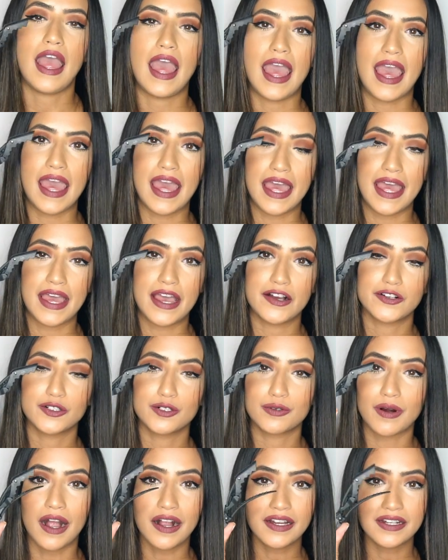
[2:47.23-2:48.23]
A
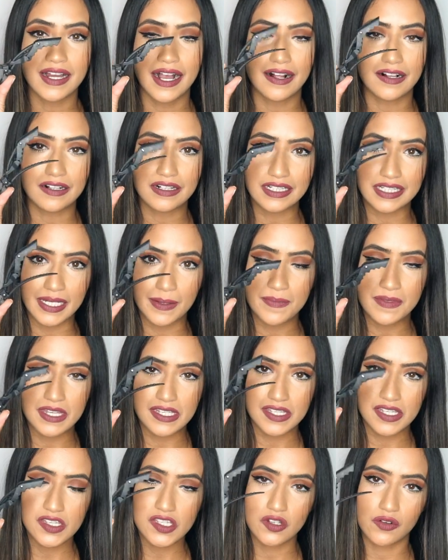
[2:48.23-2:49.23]
crocodile clip, this
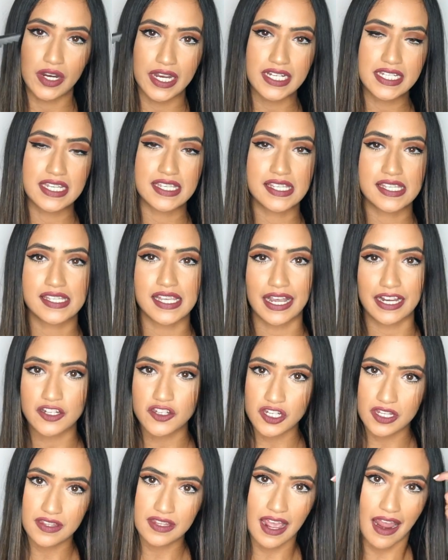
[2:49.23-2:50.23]
is great to
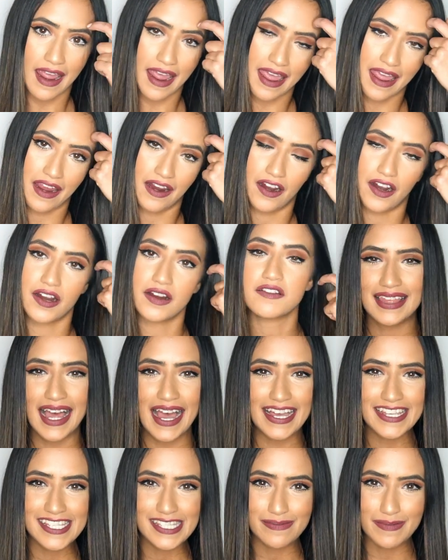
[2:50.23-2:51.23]
section the hair.
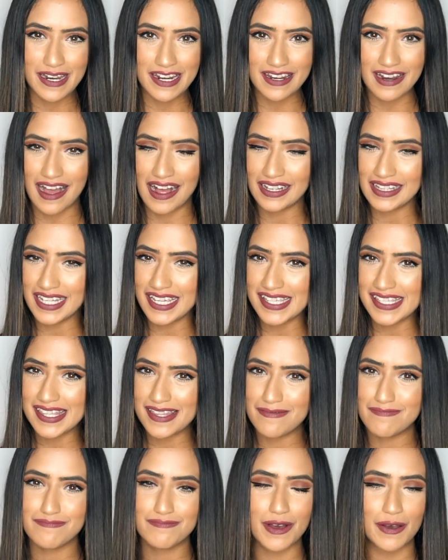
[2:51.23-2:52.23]
Last but not least, the
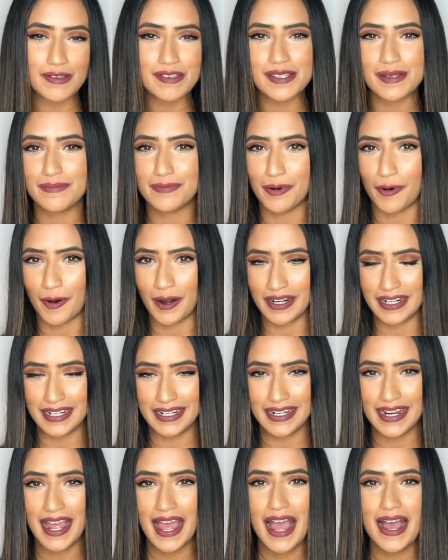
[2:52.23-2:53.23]
most
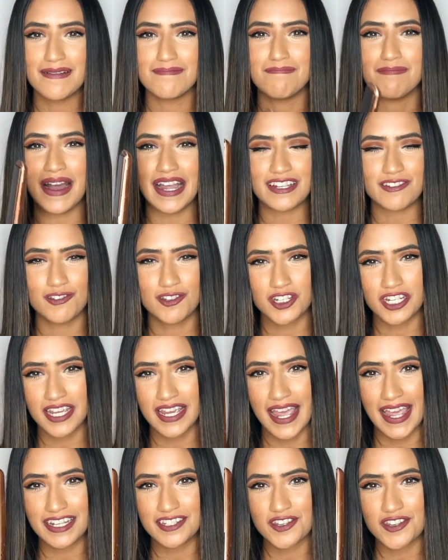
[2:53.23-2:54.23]
important, my
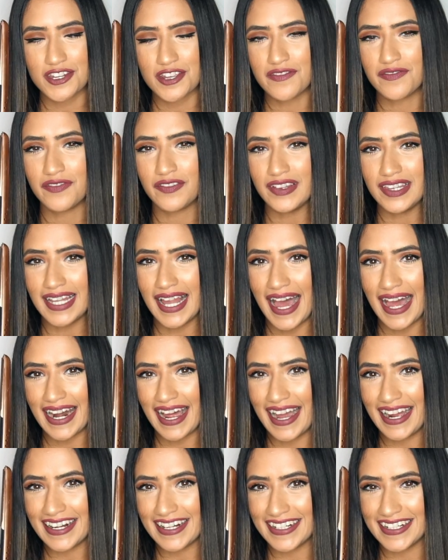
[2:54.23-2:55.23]
GHD flat
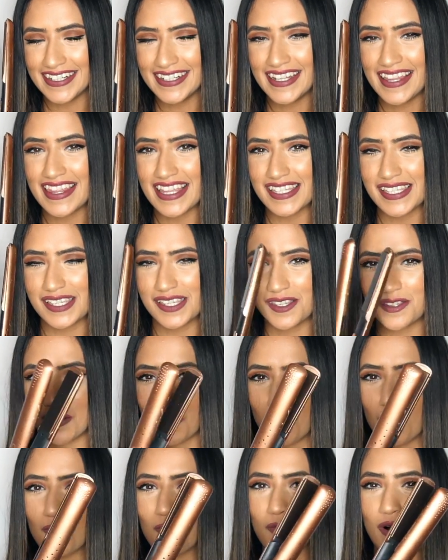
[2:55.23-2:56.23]
iron. This is the
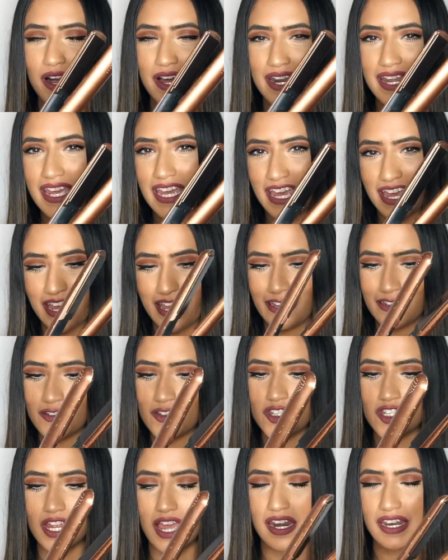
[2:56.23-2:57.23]
1
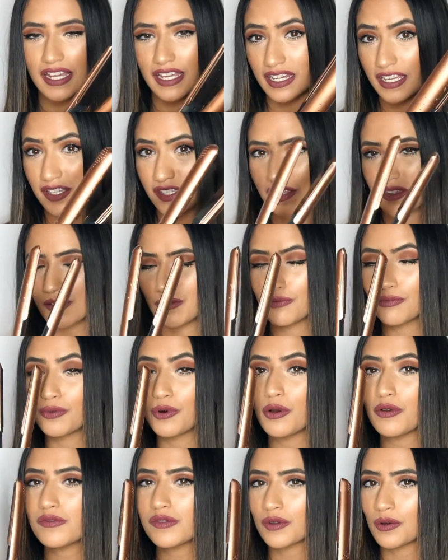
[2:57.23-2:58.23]
inch and it is the
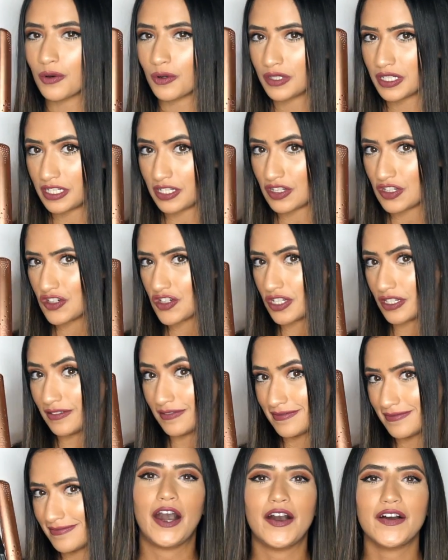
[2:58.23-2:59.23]
rose gold
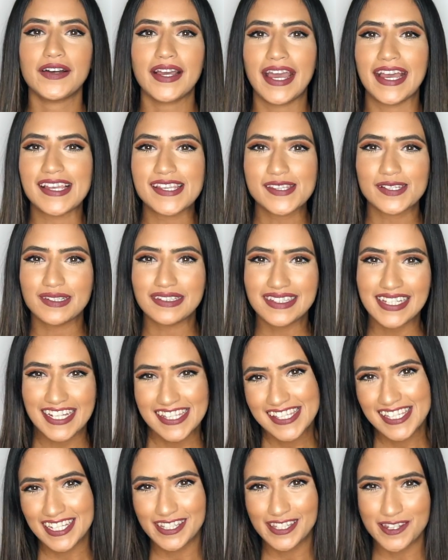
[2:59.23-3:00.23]
edition. Okay, so
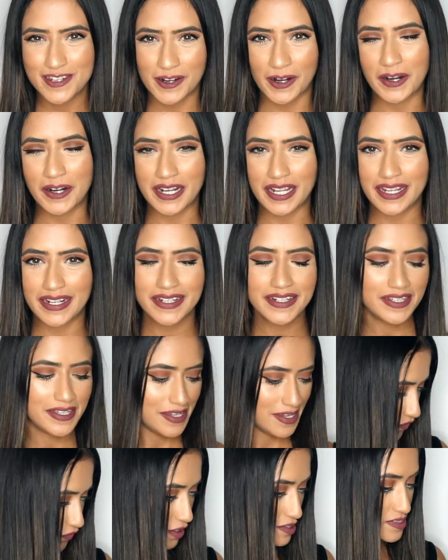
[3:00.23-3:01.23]
let's get started.
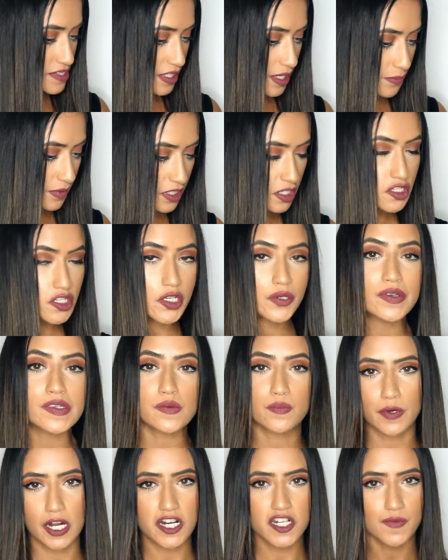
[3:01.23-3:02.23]
First thing I'm going to do is
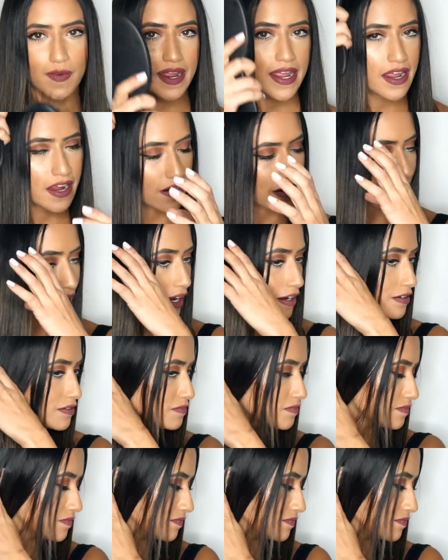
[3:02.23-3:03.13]
brush my hair out.